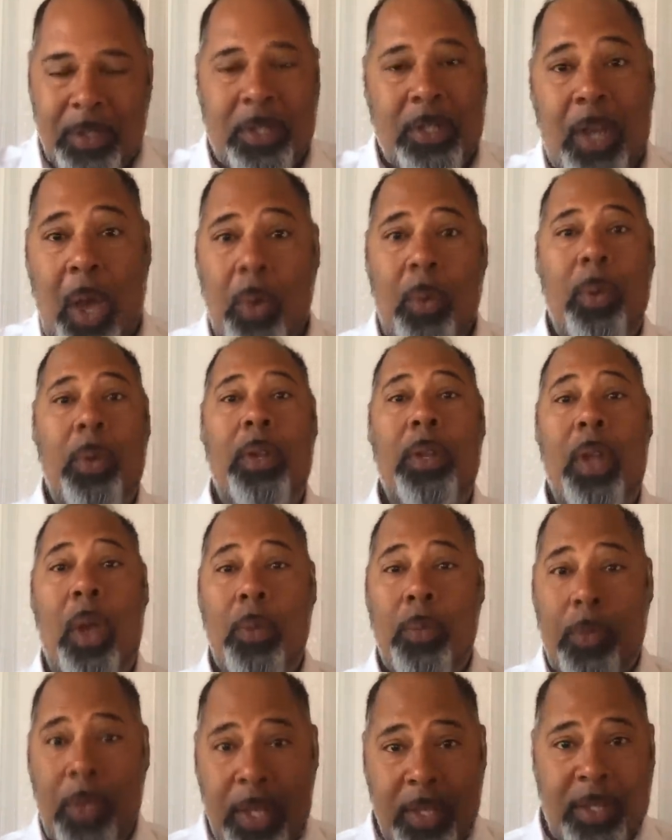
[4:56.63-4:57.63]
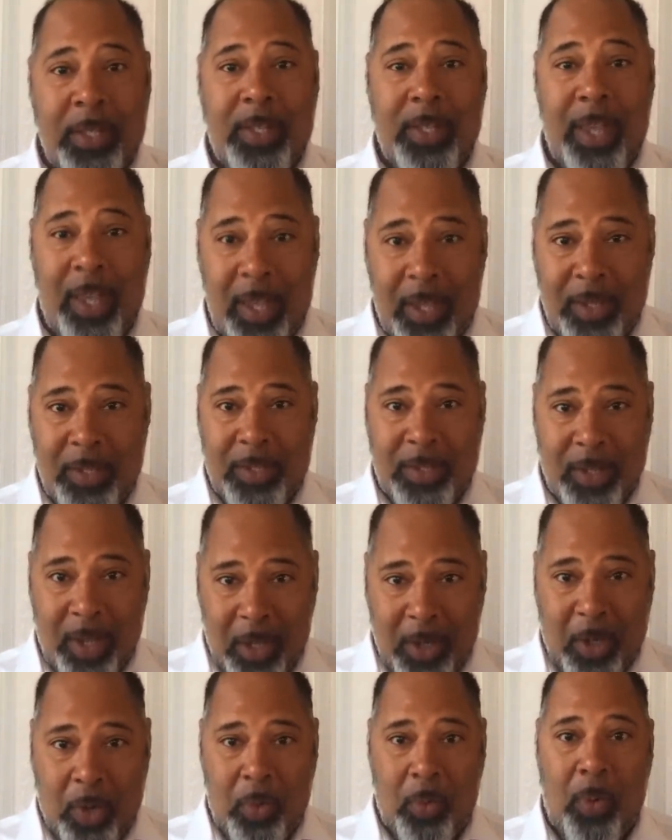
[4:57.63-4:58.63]
So, this is
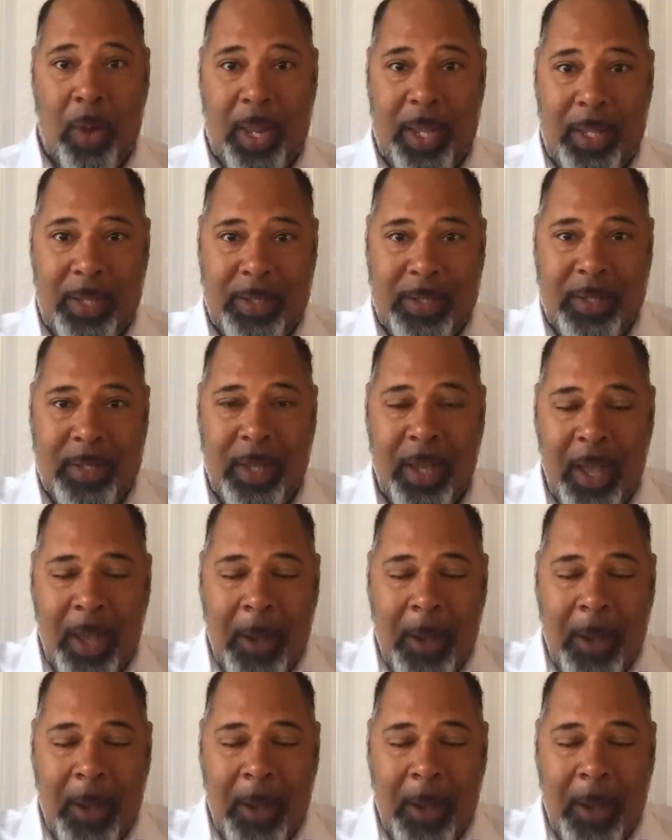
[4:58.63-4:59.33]
a great